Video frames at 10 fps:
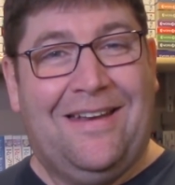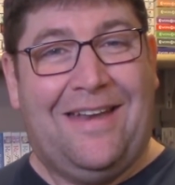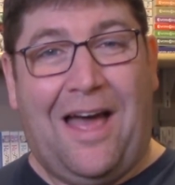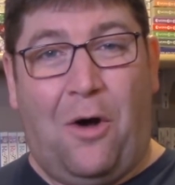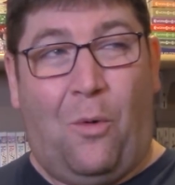
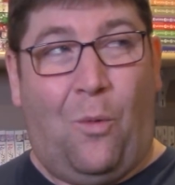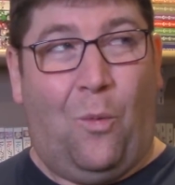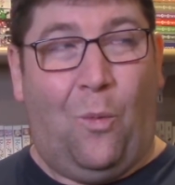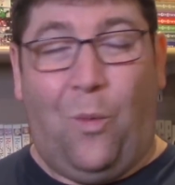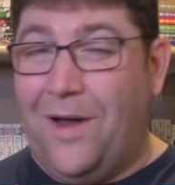Now,
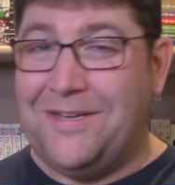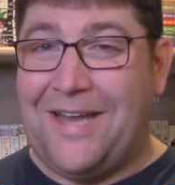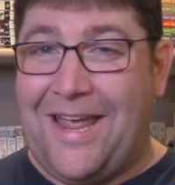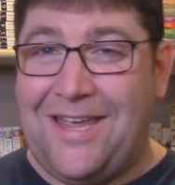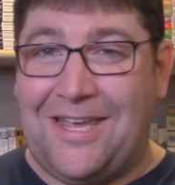one
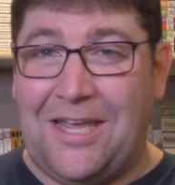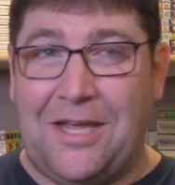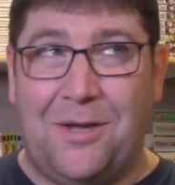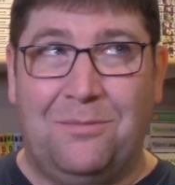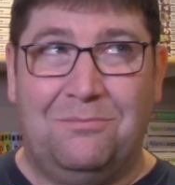day
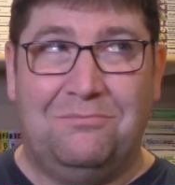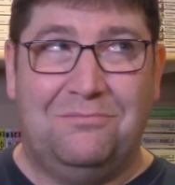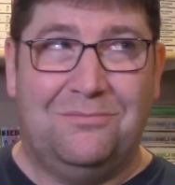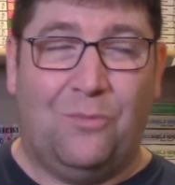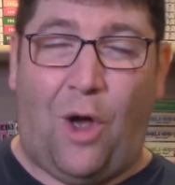he
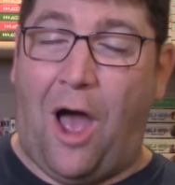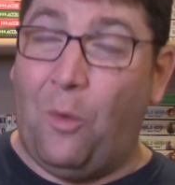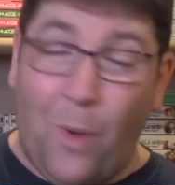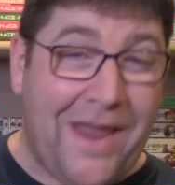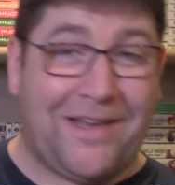
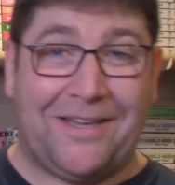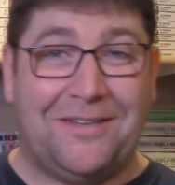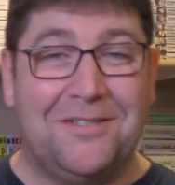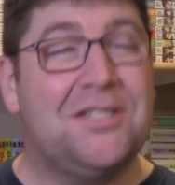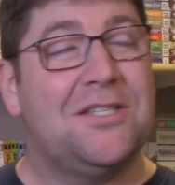
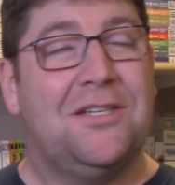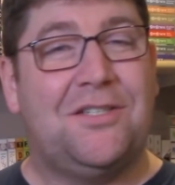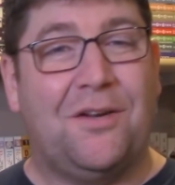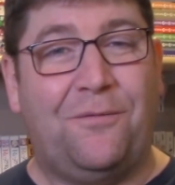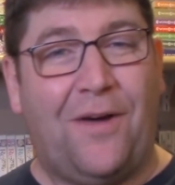awakens
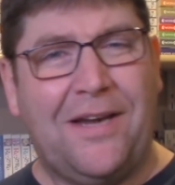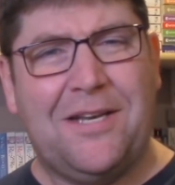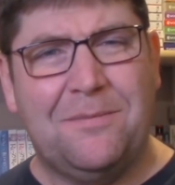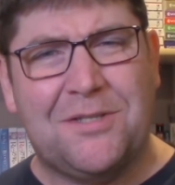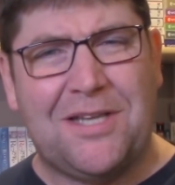to
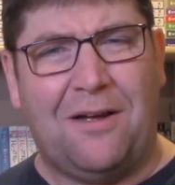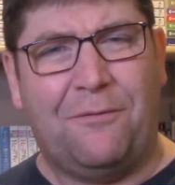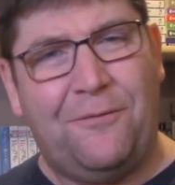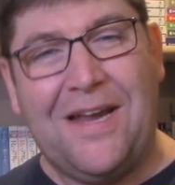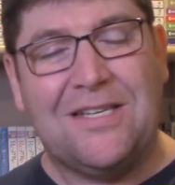find
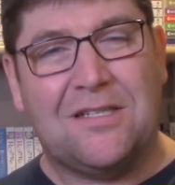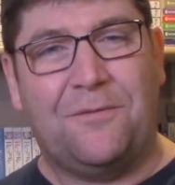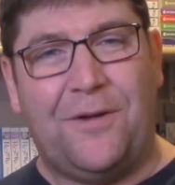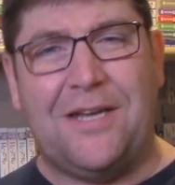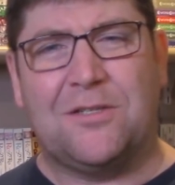himself face
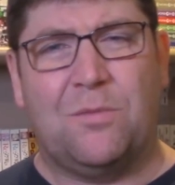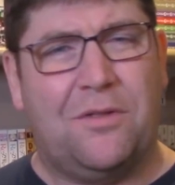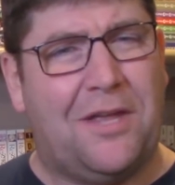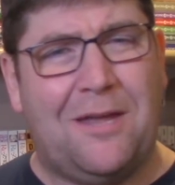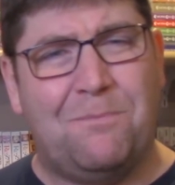to face
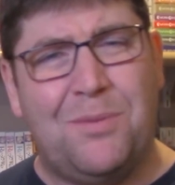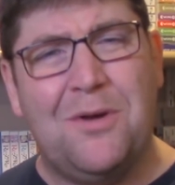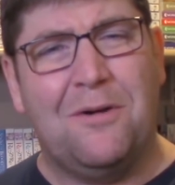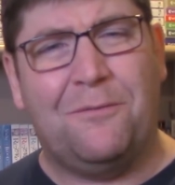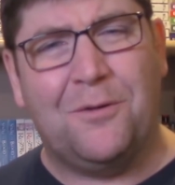with a
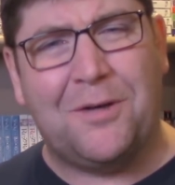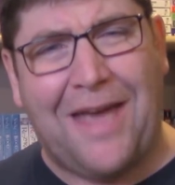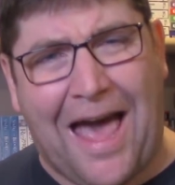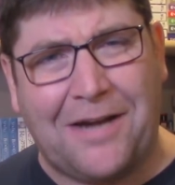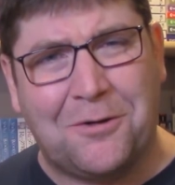beautiful
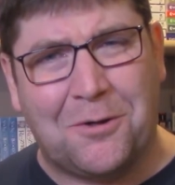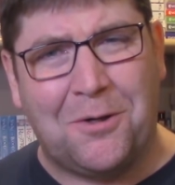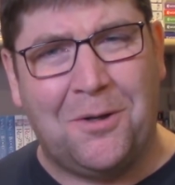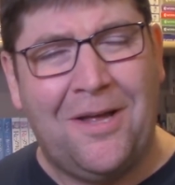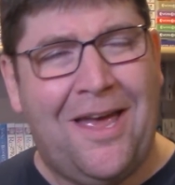cat
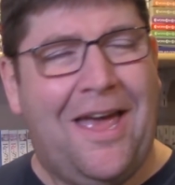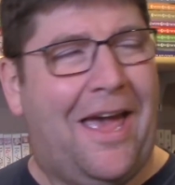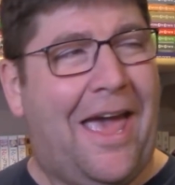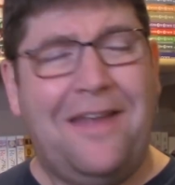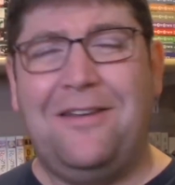girl
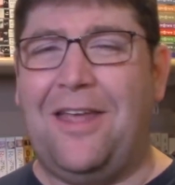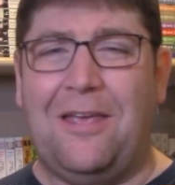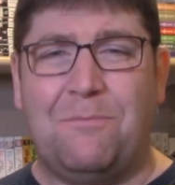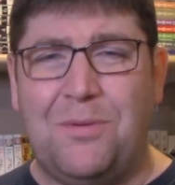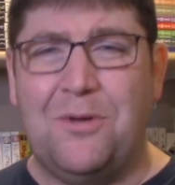and
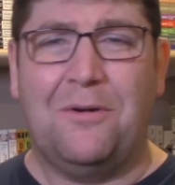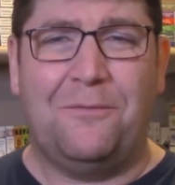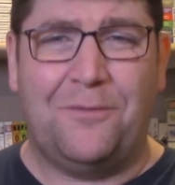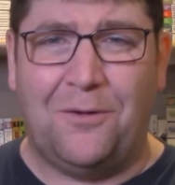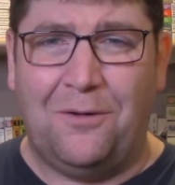a
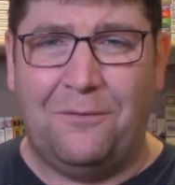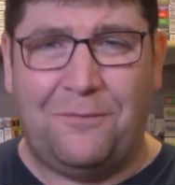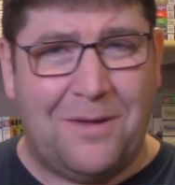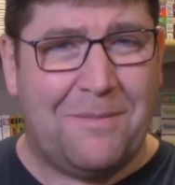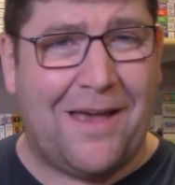beautiful
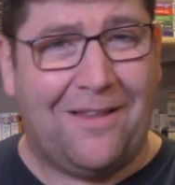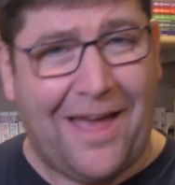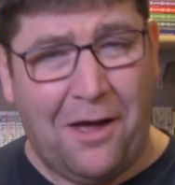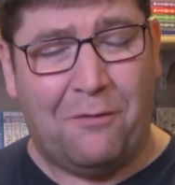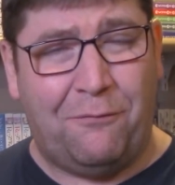female
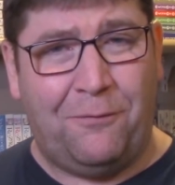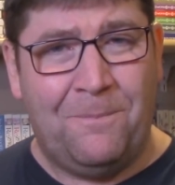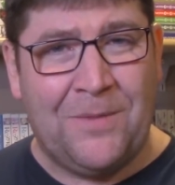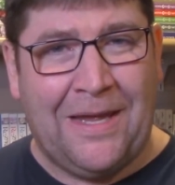elf.